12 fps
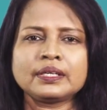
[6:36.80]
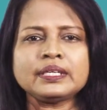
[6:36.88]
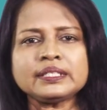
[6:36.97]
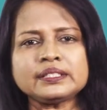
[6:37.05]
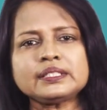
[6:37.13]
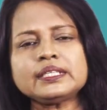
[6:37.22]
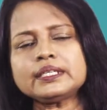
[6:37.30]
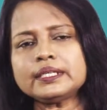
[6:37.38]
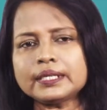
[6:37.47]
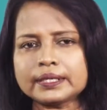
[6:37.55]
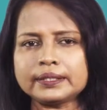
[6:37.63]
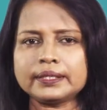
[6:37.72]
Let's take
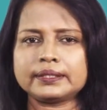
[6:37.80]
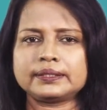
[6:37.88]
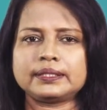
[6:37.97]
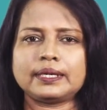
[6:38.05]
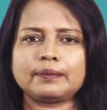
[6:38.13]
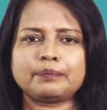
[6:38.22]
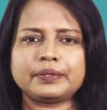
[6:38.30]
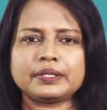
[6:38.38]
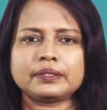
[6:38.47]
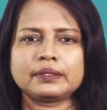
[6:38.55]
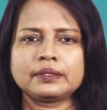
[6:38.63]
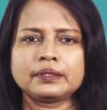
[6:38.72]
another example.
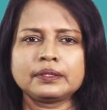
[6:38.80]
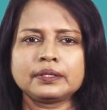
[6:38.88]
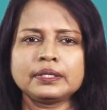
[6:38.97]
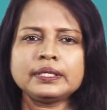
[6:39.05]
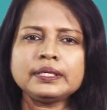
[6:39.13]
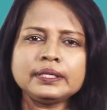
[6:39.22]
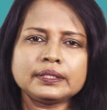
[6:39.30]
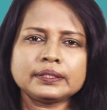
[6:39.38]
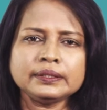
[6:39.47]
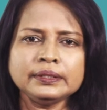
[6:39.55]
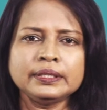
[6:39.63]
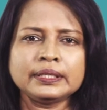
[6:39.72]

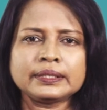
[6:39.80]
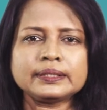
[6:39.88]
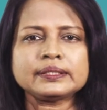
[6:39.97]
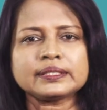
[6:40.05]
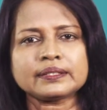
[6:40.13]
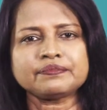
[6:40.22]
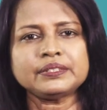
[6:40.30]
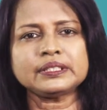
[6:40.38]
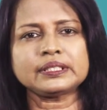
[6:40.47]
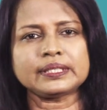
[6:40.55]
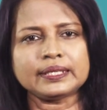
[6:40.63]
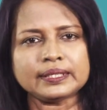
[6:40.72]
Here, the
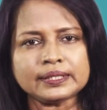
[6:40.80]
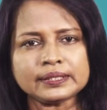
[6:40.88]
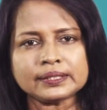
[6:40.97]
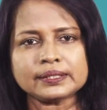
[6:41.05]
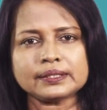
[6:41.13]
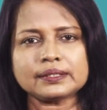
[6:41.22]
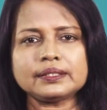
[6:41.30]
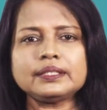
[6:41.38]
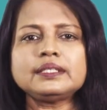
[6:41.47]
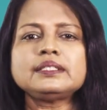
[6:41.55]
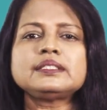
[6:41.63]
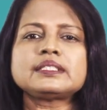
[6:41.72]
suffix less
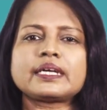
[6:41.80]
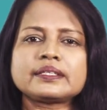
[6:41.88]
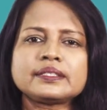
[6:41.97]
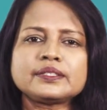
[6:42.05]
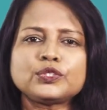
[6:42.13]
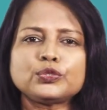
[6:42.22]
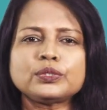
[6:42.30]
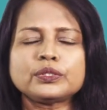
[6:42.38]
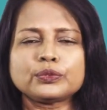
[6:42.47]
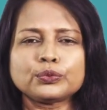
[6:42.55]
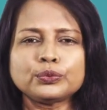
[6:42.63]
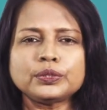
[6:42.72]
is added to the
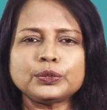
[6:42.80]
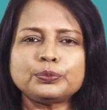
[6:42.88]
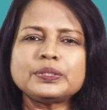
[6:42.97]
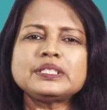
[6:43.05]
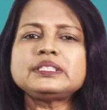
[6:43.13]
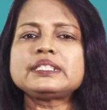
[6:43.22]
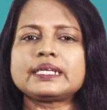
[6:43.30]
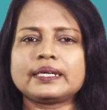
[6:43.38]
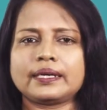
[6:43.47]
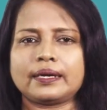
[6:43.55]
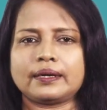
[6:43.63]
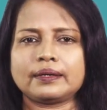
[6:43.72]
root word
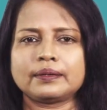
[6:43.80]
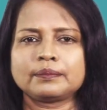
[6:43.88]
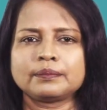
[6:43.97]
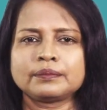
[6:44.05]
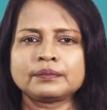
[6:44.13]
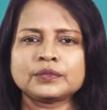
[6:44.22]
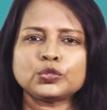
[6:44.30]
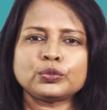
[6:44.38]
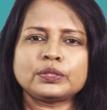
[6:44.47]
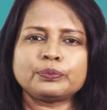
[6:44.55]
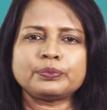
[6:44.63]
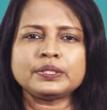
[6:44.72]
care. So
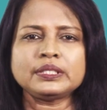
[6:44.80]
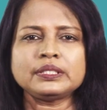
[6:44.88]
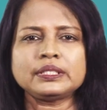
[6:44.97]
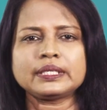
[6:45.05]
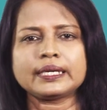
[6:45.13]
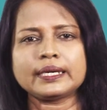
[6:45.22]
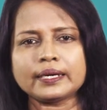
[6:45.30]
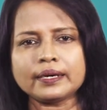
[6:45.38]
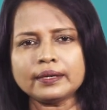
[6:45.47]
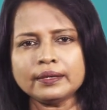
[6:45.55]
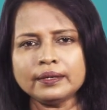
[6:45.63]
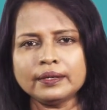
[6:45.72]
the word
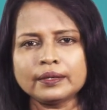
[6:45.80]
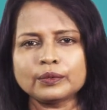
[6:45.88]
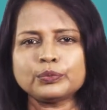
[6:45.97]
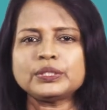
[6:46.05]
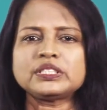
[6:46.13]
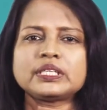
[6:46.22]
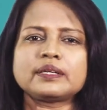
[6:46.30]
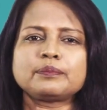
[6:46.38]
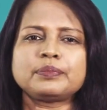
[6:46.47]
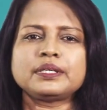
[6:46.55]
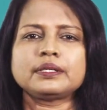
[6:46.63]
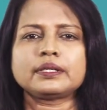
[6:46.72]
care, which can
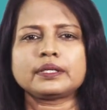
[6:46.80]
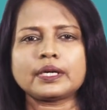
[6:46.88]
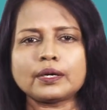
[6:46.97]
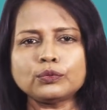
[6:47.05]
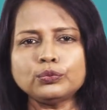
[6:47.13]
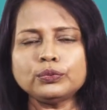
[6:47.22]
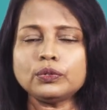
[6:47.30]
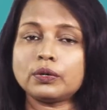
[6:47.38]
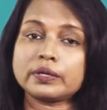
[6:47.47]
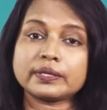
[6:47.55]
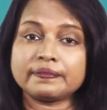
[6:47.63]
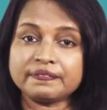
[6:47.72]
be a noun
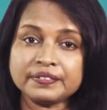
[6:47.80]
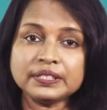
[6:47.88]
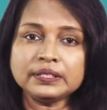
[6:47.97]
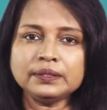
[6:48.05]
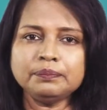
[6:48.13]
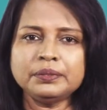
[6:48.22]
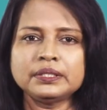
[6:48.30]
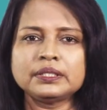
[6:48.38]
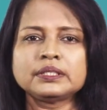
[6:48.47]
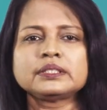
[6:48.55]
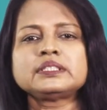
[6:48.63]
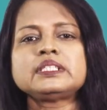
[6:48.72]
or a verb,
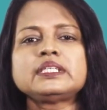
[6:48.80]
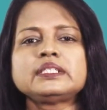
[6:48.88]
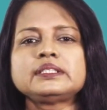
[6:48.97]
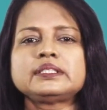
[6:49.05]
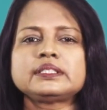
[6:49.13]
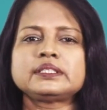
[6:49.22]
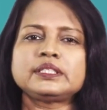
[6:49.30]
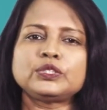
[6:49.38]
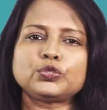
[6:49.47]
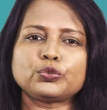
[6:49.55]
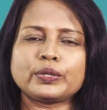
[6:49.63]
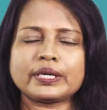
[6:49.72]
changes
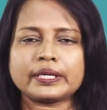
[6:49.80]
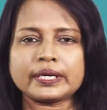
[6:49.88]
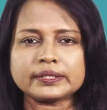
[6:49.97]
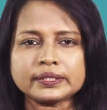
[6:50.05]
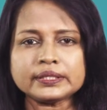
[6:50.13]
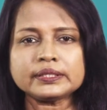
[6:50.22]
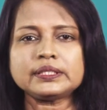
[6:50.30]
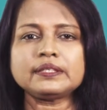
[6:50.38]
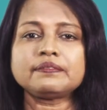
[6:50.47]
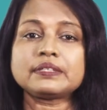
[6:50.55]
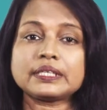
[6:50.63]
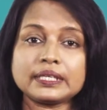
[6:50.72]
into an
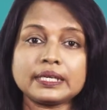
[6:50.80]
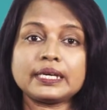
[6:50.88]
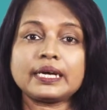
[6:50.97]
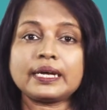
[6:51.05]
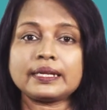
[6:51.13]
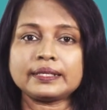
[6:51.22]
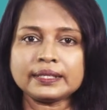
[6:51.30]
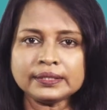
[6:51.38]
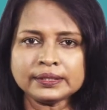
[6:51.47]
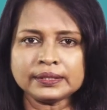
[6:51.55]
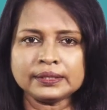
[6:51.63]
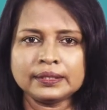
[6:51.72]
adjective
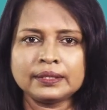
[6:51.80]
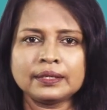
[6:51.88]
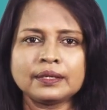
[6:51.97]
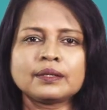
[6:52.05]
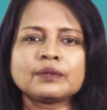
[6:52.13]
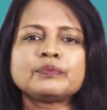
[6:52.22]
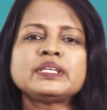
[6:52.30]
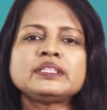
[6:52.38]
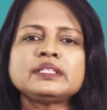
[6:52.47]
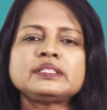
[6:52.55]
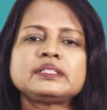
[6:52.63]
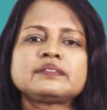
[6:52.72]
careless when
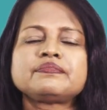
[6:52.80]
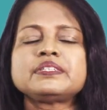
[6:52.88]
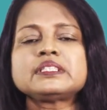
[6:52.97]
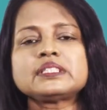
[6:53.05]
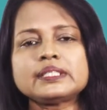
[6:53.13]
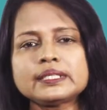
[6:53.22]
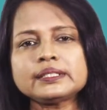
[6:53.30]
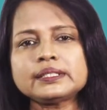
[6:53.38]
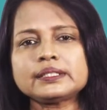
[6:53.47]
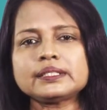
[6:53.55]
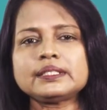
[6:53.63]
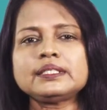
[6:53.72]
the suffix
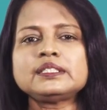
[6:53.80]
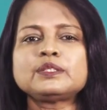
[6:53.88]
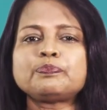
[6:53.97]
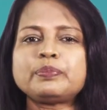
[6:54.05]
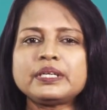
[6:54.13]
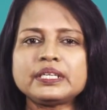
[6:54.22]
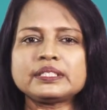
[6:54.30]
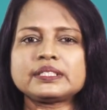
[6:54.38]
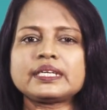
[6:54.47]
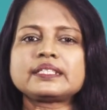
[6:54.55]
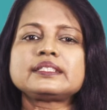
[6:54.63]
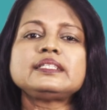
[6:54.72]
less is
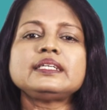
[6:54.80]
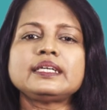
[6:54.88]
placed at the